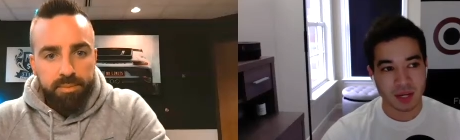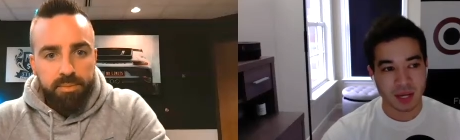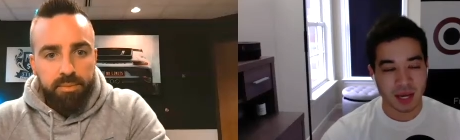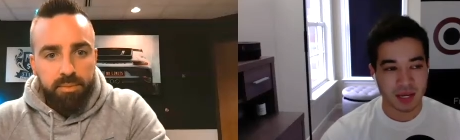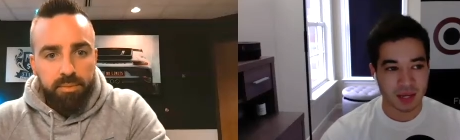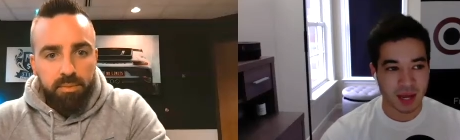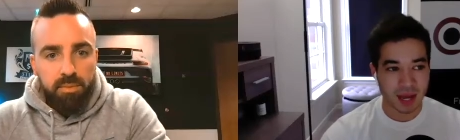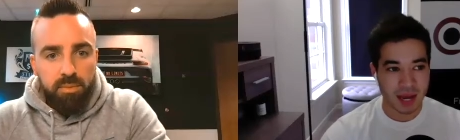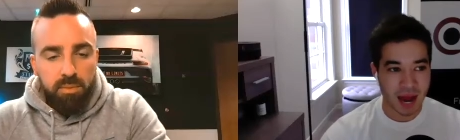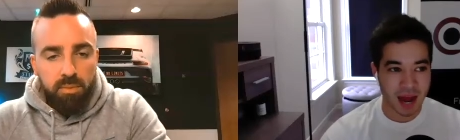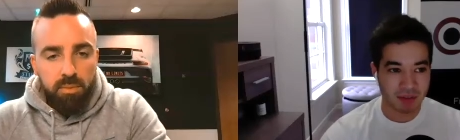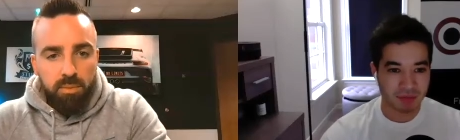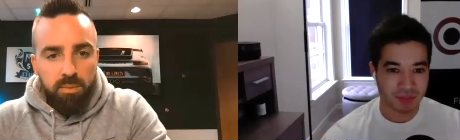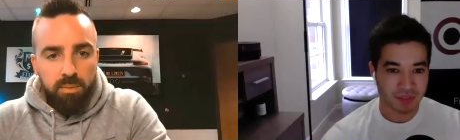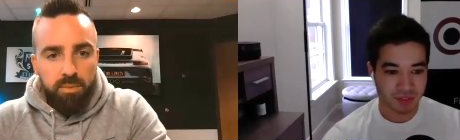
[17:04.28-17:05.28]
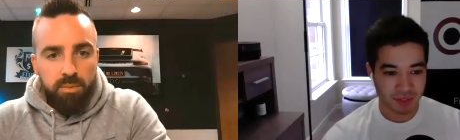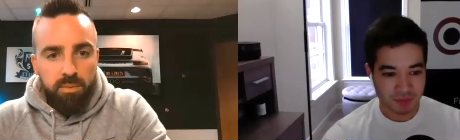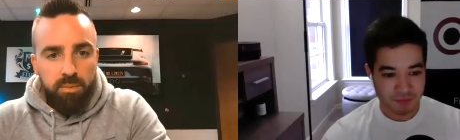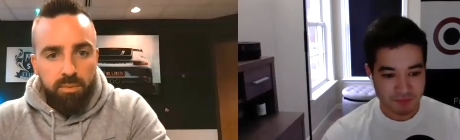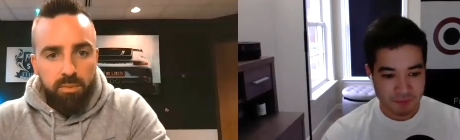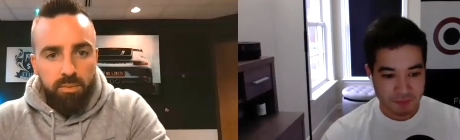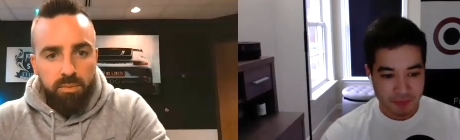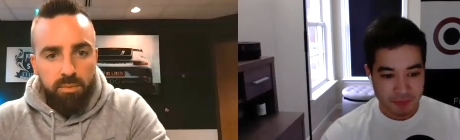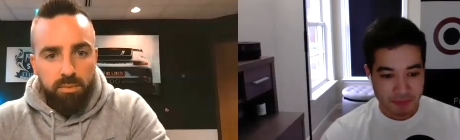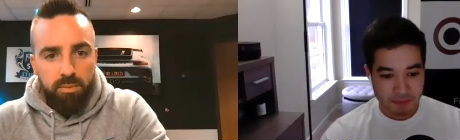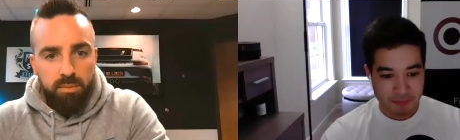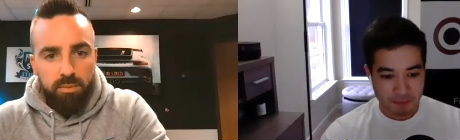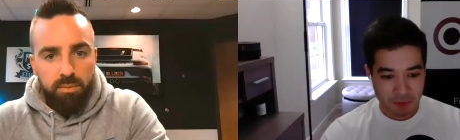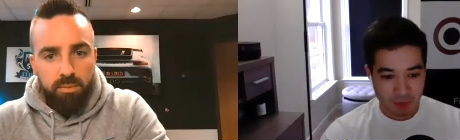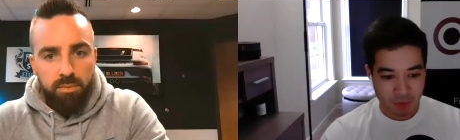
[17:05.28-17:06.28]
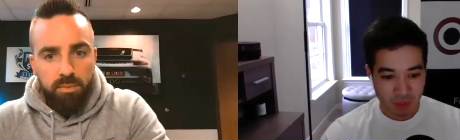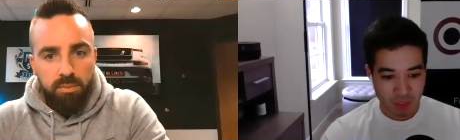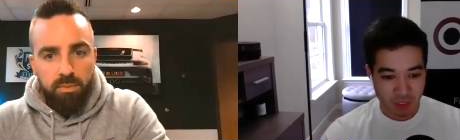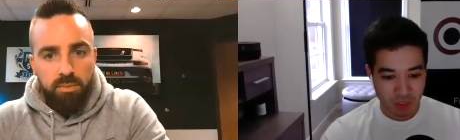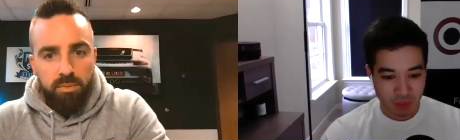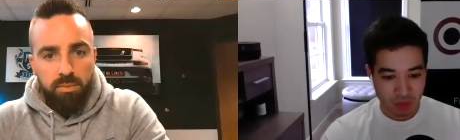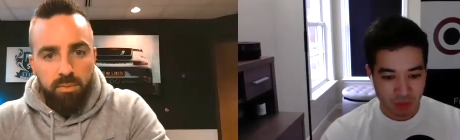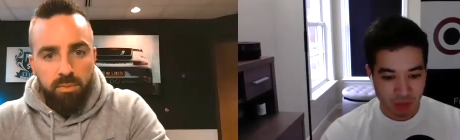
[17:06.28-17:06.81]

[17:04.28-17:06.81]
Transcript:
Speaker 1: and, and after, you,